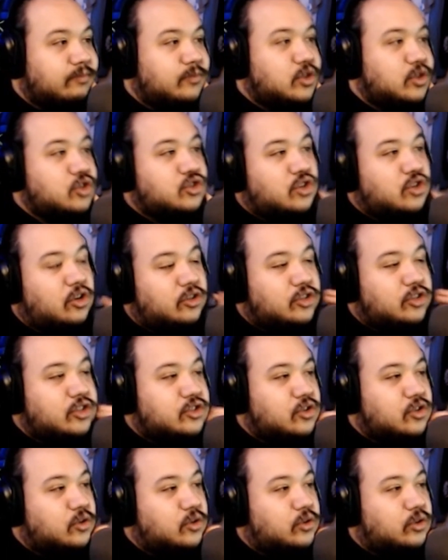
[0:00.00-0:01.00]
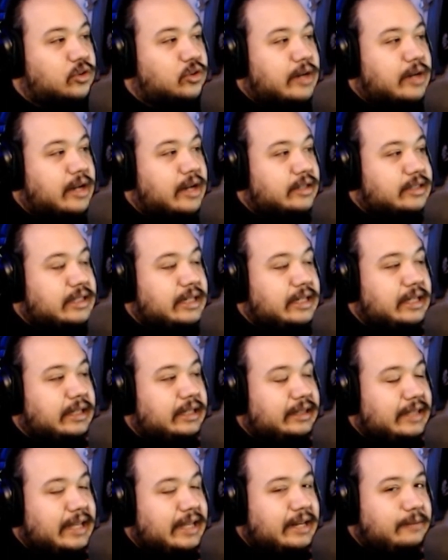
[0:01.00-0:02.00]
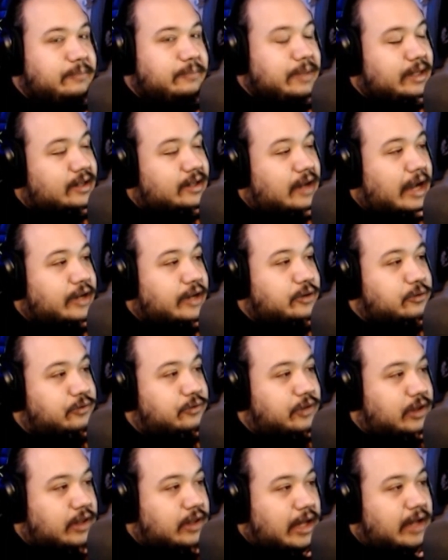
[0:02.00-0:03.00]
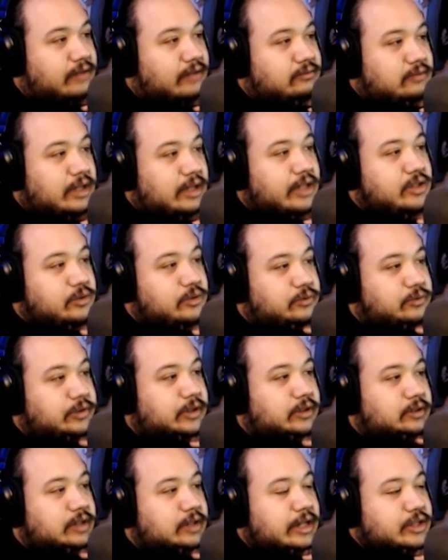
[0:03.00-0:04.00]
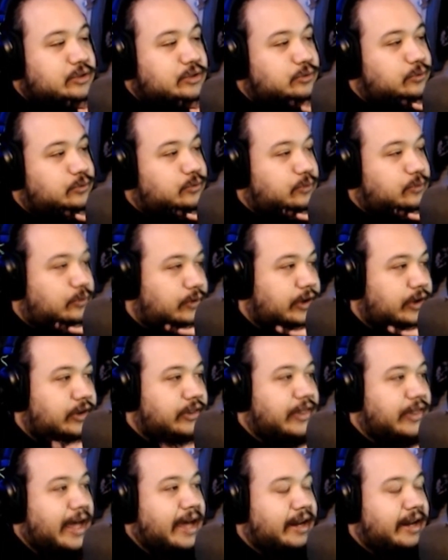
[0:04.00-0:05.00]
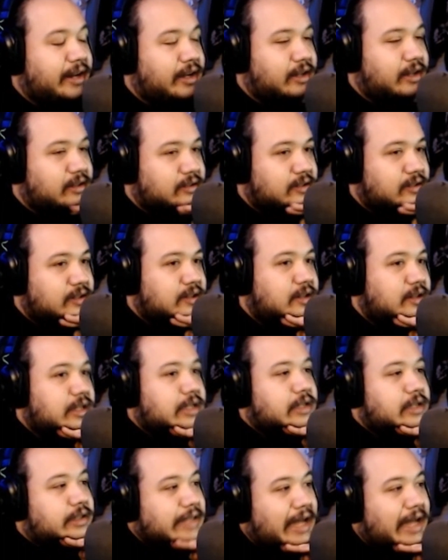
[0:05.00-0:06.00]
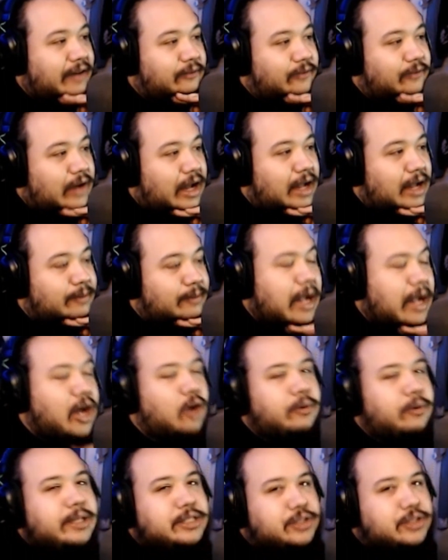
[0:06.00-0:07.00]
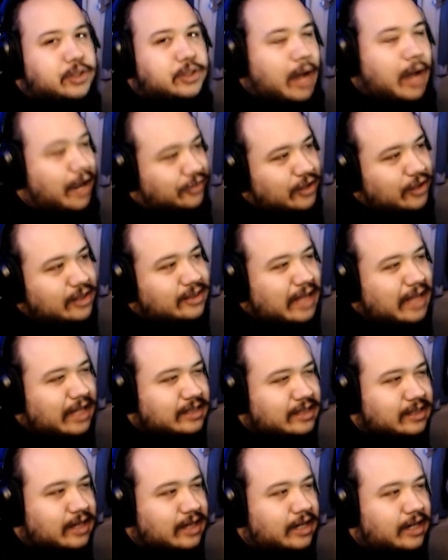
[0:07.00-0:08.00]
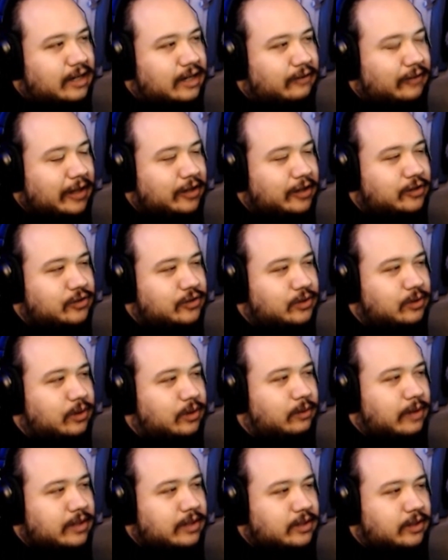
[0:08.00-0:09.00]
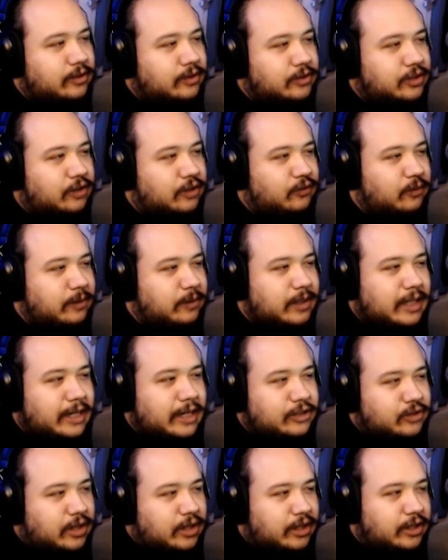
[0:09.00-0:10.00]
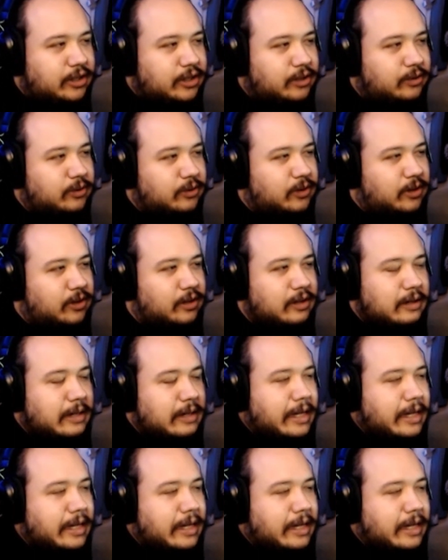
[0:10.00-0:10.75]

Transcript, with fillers: to cir to circle around to let it be. I do feel that. I do feel. I do feel that. Uh, that vibe. I always do. I think that's kind of like a pseudo resolution for me that I try to do or